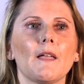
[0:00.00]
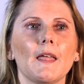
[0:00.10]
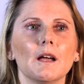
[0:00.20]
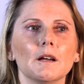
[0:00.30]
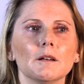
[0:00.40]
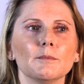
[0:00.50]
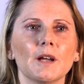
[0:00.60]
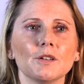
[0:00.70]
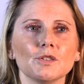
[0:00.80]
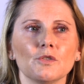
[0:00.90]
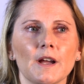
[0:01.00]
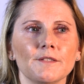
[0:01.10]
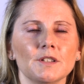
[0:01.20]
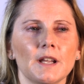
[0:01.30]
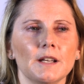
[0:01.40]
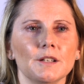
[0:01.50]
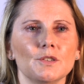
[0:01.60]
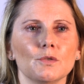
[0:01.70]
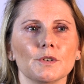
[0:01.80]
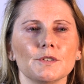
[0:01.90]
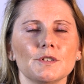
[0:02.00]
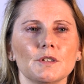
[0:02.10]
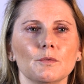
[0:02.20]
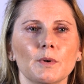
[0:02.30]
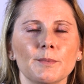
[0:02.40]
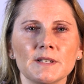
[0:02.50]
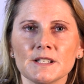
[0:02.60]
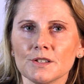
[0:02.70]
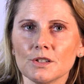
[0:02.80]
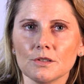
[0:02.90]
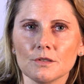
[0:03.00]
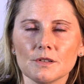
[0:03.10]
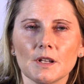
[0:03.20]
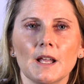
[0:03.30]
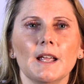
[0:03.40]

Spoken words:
I also gravitated towards women's issues